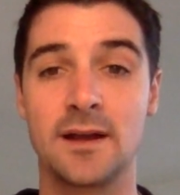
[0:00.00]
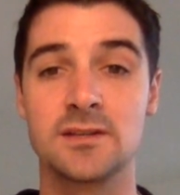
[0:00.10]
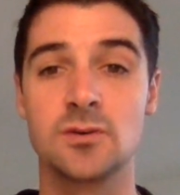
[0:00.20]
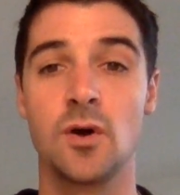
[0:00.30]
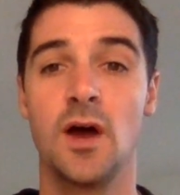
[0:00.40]
And
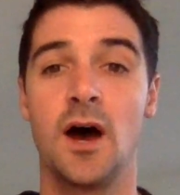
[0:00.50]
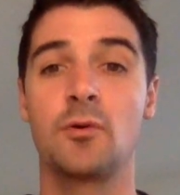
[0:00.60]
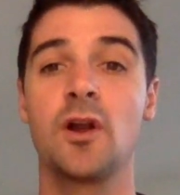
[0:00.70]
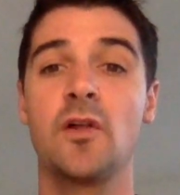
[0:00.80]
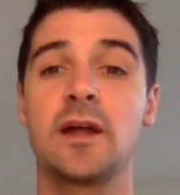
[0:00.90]
so we're
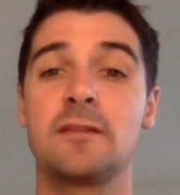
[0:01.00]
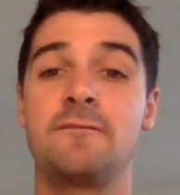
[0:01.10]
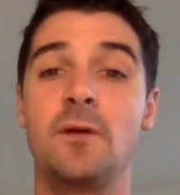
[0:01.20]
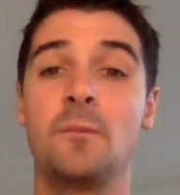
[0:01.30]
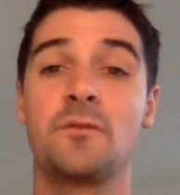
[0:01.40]
going to look at the
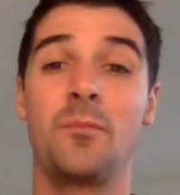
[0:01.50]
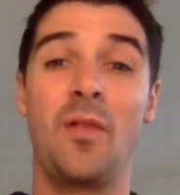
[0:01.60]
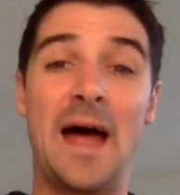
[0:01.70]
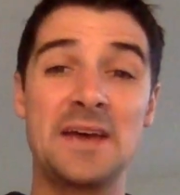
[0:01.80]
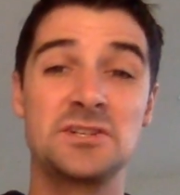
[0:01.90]
film from
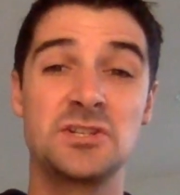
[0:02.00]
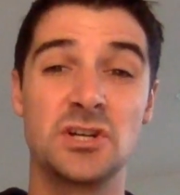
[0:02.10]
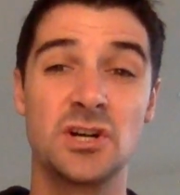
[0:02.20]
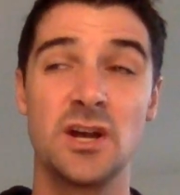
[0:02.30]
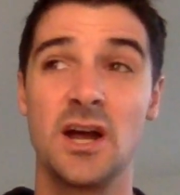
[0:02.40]
last
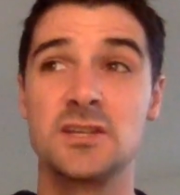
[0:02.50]
year